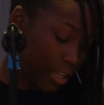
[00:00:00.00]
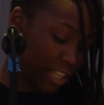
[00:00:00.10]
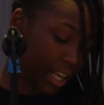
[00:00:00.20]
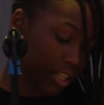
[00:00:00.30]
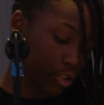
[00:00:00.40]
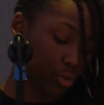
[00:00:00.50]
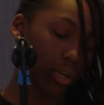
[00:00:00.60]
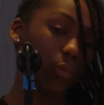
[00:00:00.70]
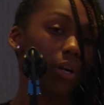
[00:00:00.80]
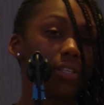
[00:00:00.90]
Getting to
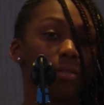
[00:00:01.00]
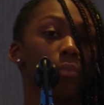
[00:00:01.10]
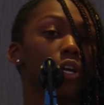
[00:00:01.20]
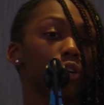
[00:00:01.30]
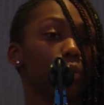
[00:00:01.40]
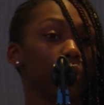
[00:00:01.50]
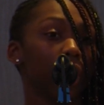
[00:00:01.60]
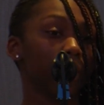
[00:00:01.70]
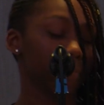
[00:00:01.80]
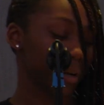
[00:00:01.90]
21 is a miracle where
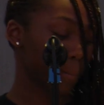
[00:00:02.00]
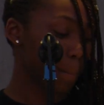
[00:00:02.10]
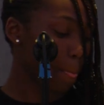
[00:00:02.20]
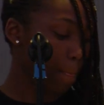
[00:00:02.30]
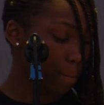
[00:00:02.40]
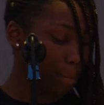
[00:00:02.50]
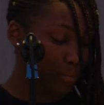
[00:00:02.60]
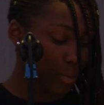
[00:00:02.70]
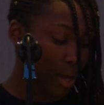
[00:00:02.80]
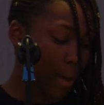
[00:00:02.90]
I'm from.
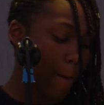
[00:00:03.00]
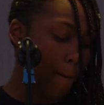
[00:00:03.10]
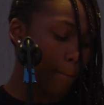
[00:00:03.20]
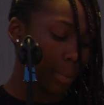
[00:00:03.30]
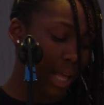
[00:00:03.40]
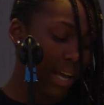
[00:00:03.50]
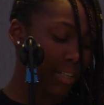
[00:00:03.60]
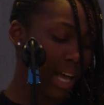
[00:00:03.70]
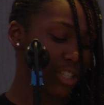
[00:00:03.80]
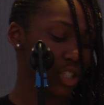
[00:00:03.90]
Black
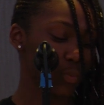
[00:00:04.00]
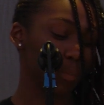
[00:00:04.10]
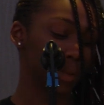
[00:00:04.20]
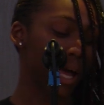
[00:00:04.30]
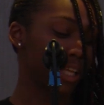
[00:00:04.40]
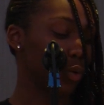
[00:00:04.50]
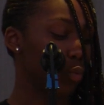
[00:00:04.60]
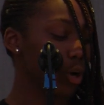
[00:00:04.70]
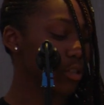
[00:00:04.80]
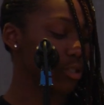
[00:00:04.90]
clashes with black in a
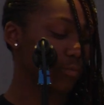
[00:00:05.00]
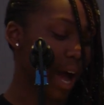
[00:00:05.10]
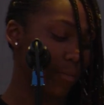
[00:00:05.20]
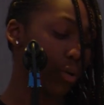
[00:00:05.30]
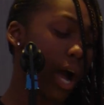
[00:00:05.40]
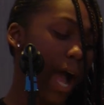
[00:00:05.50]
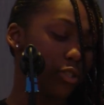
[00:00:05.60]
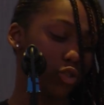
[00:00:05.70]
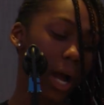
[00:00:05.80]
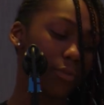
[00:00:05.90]
war of survival. I
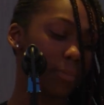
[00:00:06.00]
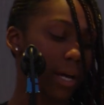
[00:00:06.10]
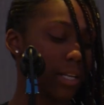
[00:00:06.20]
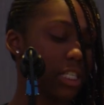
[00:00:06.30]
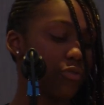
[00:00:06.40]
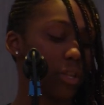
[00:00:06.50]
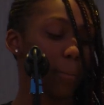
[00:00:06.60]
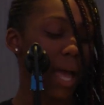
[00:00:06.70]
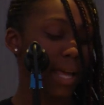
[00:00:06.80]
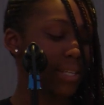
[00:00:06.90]
drop to my knees for the
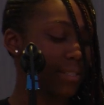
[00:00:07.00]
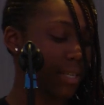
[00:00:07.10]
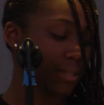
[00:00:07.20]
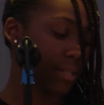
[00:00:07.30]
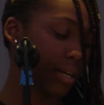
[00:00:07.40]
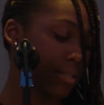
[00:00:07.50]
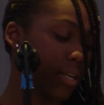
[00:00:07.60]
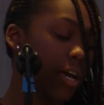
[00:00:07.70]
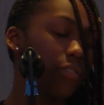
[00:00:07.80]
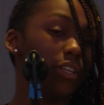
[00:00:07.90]
pain is 10 tons.
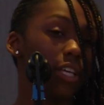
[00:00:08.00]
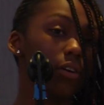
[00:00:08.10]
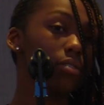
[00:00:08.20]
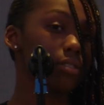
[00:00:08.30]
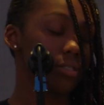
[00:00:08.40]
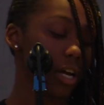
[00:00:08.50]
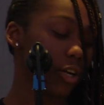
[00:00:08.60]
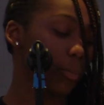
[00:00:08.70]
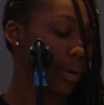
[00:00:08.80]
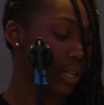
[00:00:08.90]
The guilt is a
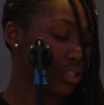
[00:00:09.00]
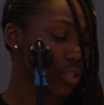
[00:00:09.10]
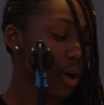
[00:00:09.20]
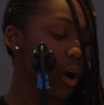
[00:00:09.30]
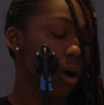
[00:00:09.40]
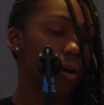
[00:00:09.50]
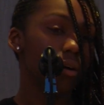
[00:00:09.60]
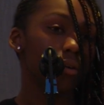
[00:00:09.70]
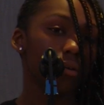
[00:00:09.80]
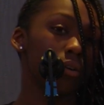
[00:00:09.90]
sucker punch
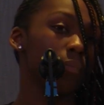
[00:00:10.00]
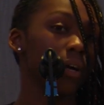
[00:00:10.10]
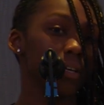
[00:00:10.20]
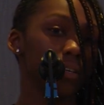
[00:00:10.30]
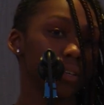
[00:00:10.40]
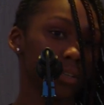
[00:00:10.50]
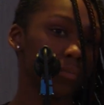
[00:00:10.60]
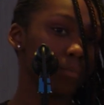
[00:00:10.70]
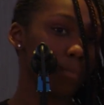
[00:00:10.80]
on my hood.